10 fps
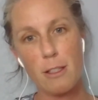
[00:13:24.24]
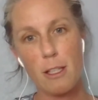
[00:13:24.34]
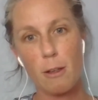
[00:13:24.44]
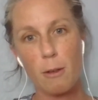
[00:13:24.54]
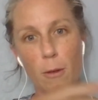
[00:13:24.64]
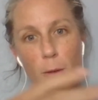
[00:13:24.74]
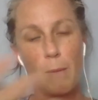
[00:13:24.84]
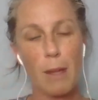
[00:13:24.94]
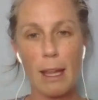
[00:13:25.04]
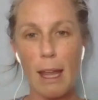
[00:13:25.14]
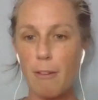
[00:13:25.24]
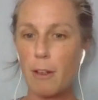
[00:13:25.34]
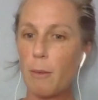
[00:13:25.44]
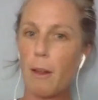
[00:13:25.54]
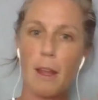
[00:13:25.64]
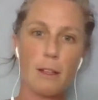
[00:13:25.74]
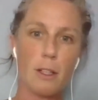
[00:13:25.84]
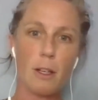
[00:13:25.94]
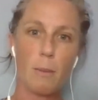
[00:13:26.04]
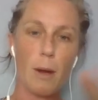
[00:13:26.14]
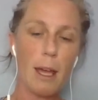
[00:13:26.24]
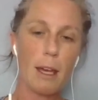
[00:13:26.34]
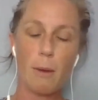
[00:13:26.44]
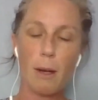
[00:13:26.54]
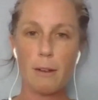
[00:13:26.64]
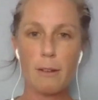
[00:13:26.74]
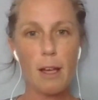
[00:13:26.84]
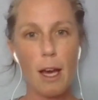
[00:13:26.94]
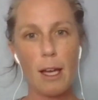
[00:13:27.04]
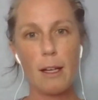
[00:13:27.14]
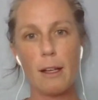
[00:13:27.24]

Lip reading: to 11 while they took a break and went outside. And